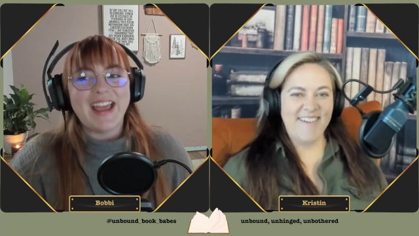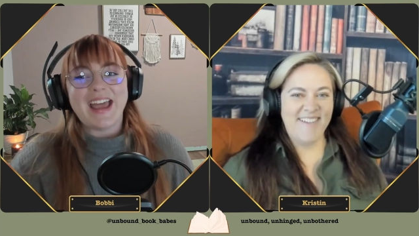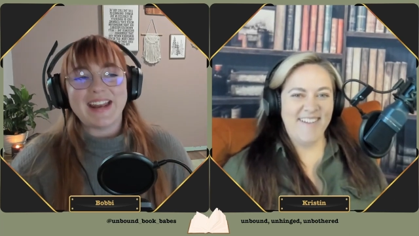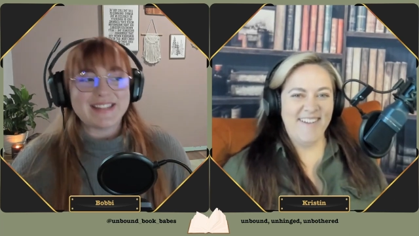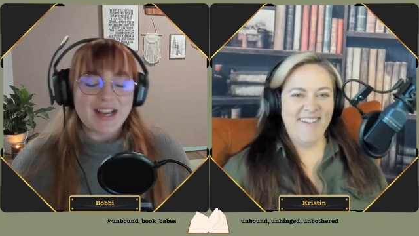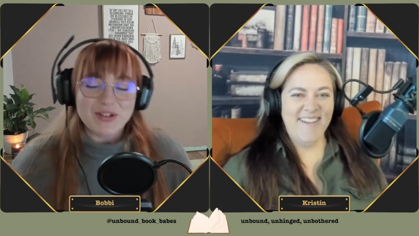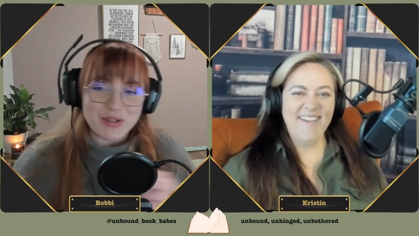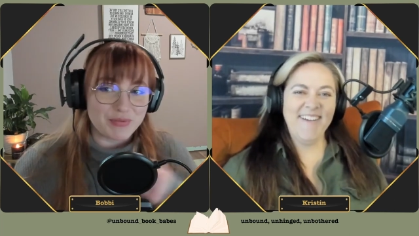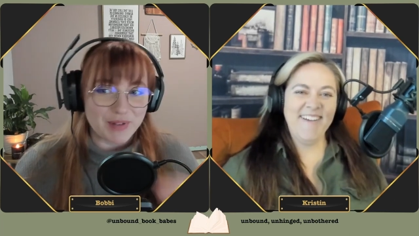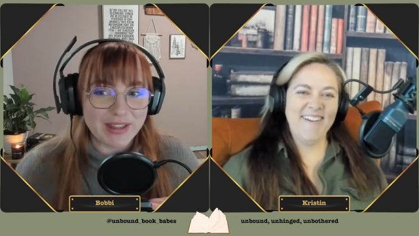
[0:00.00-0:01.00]
Speaker 1: And it's actually
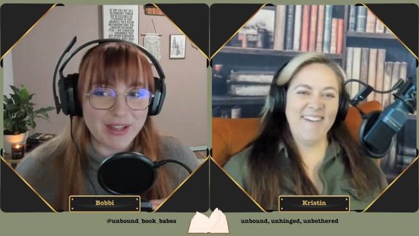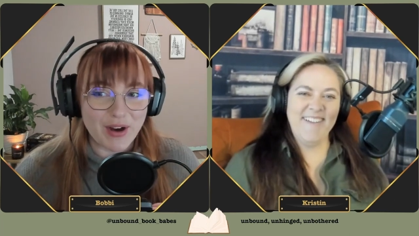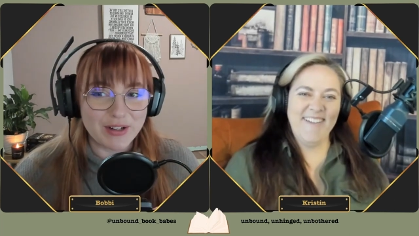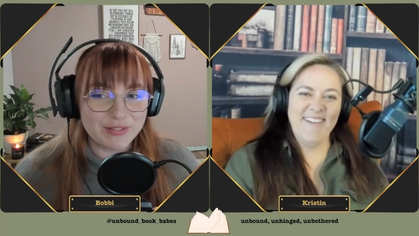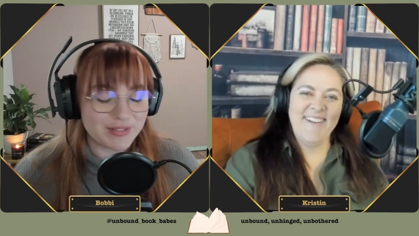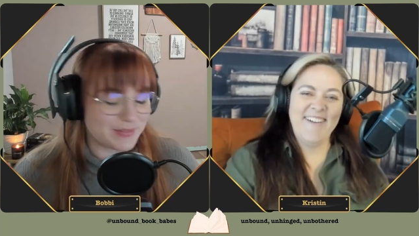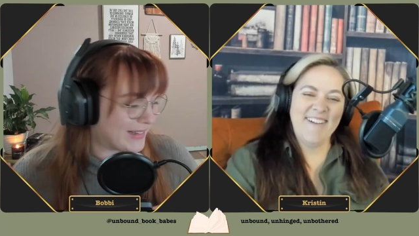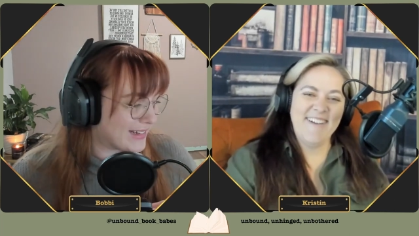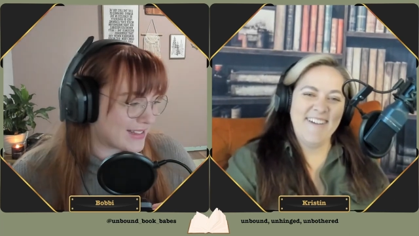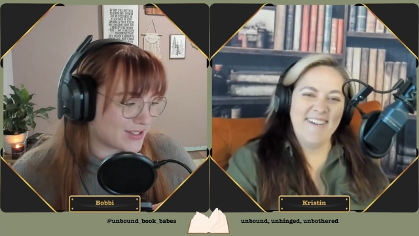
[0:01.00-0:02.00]
really hard for me
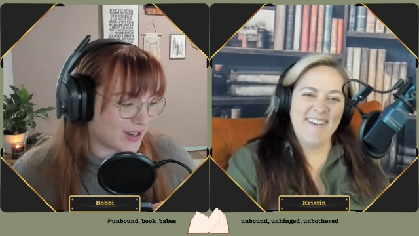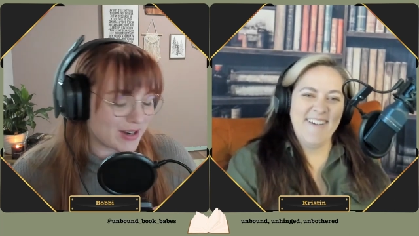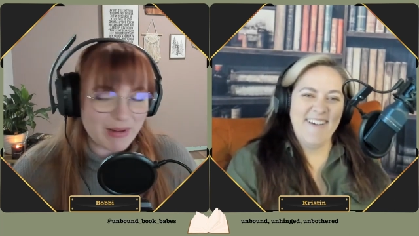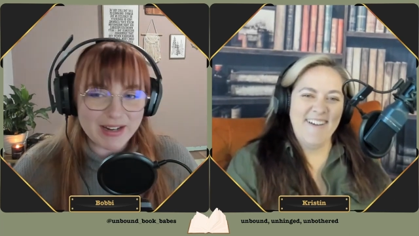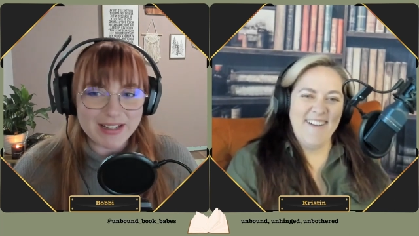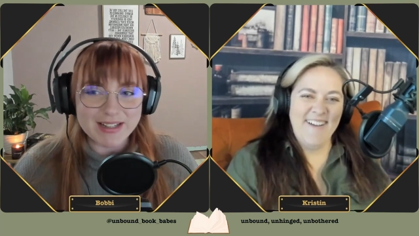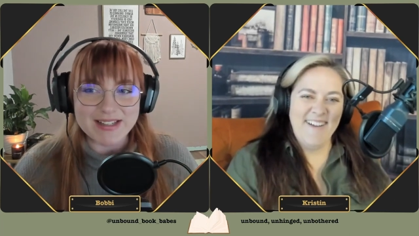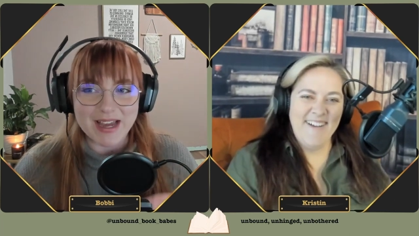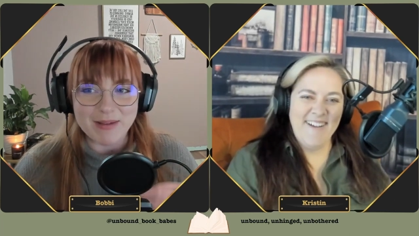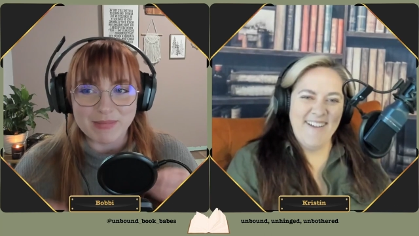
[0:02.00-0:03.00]
not to talk about it because
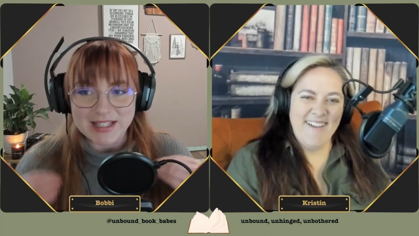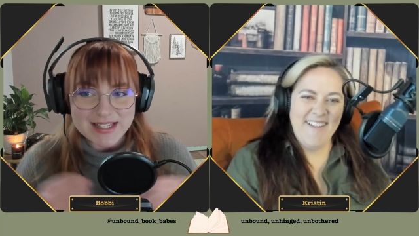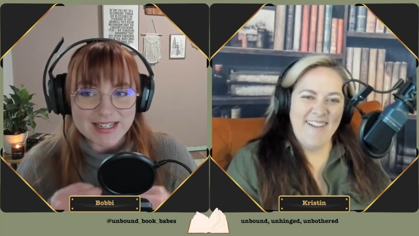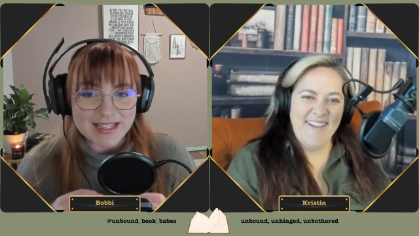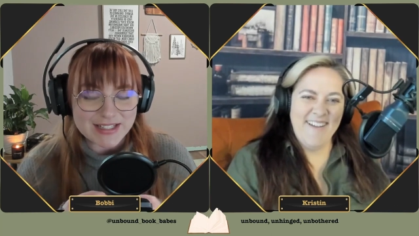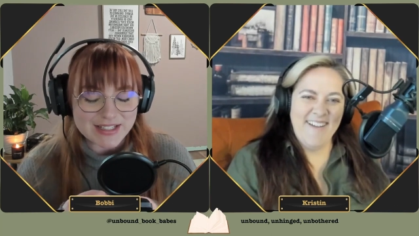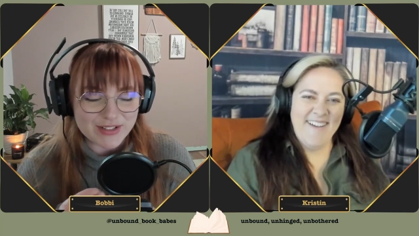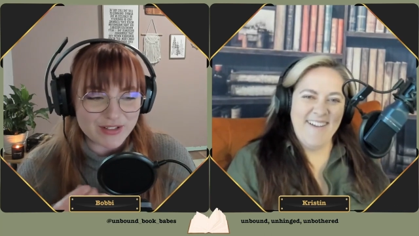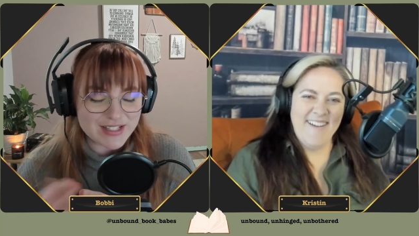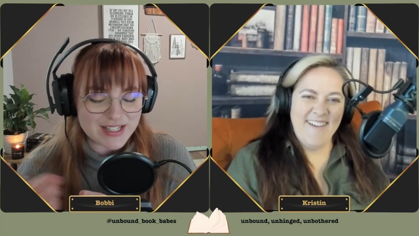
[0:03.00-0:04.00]
I'm listening to
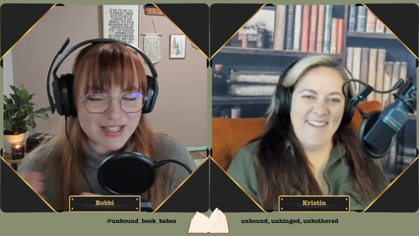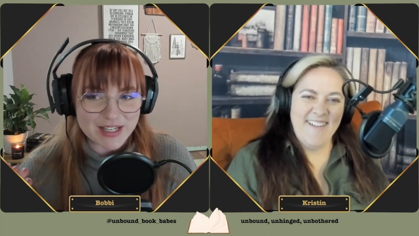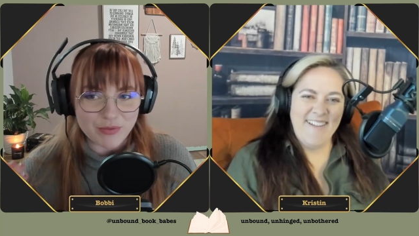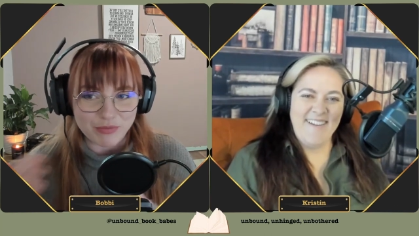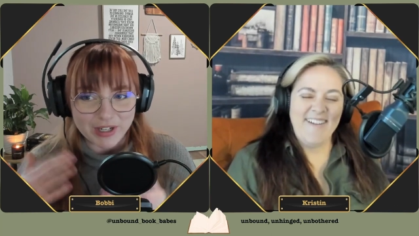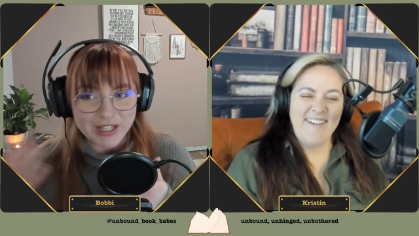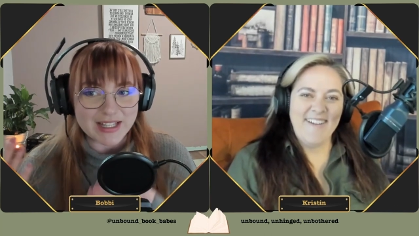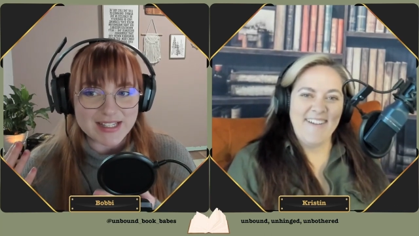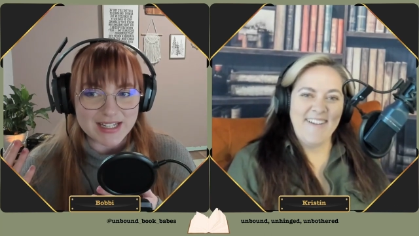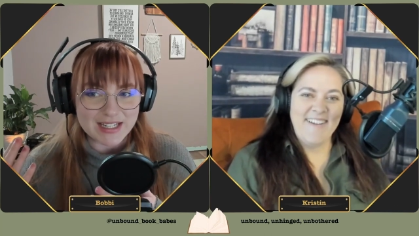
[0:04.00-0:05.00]
C C,
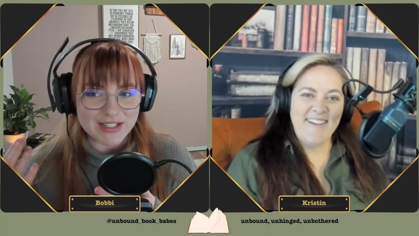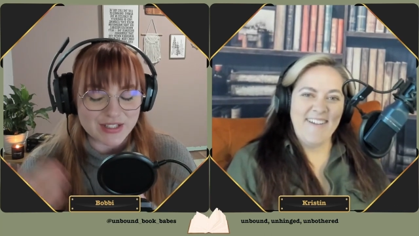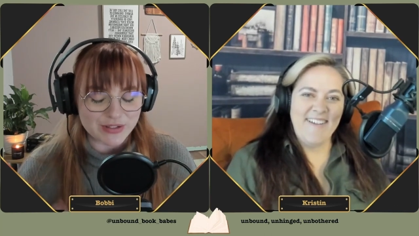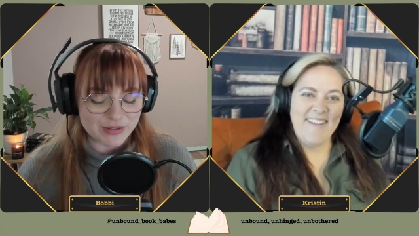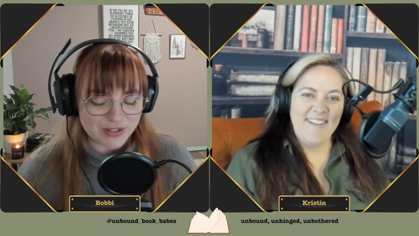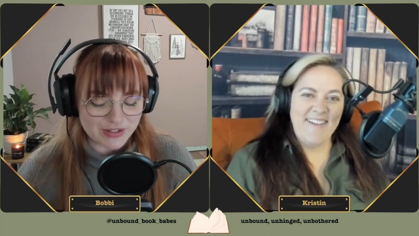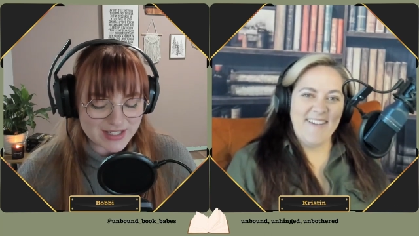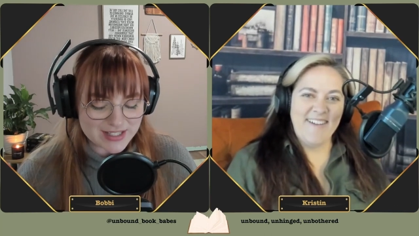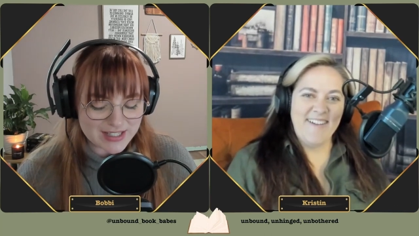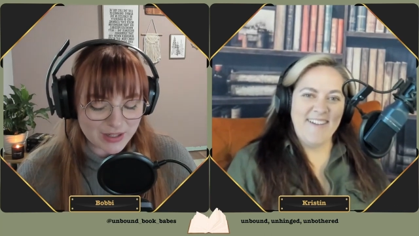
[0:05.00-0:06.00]
re-listening to
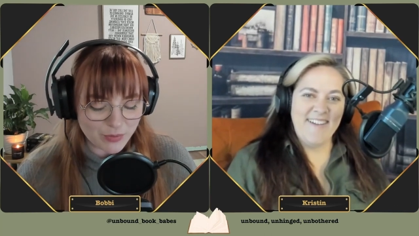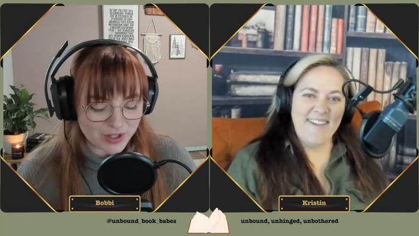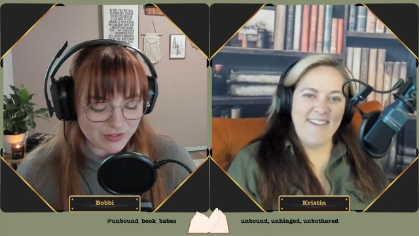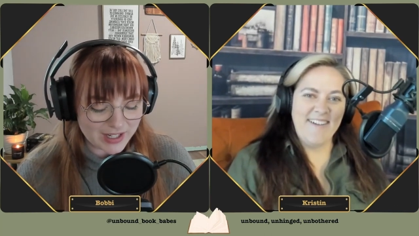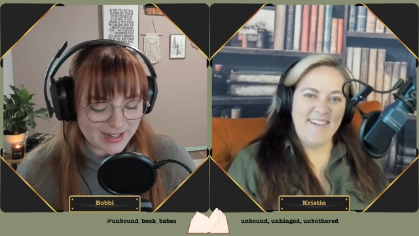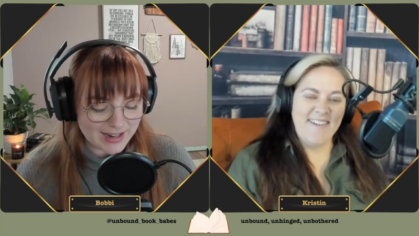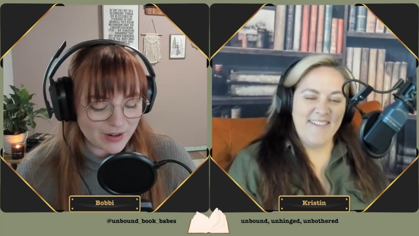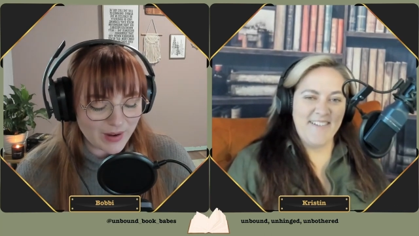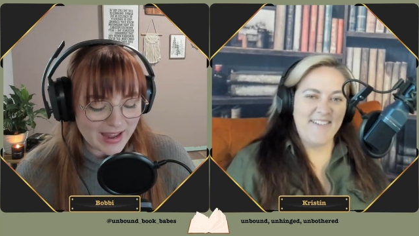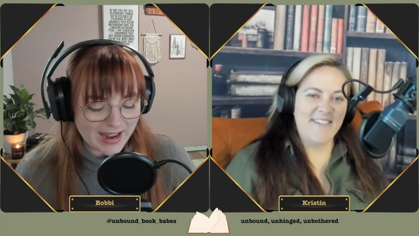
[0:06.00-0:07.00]
Crescent City one right
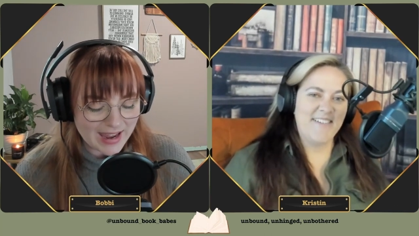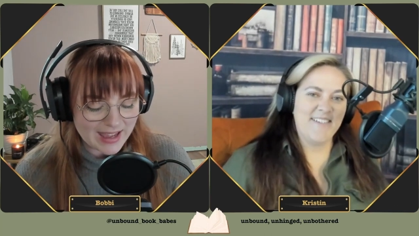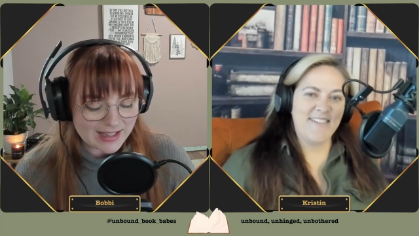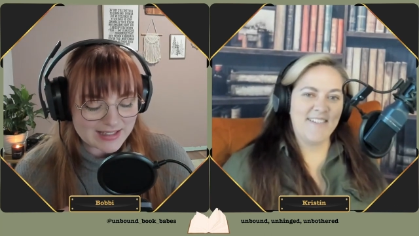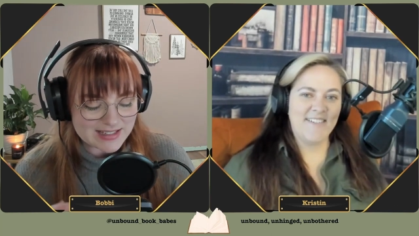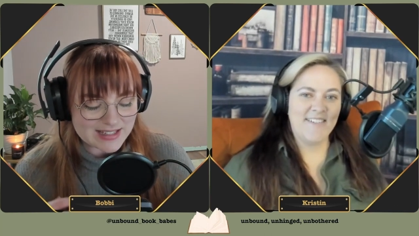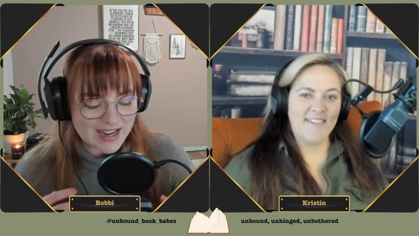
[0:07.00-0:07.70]
now, and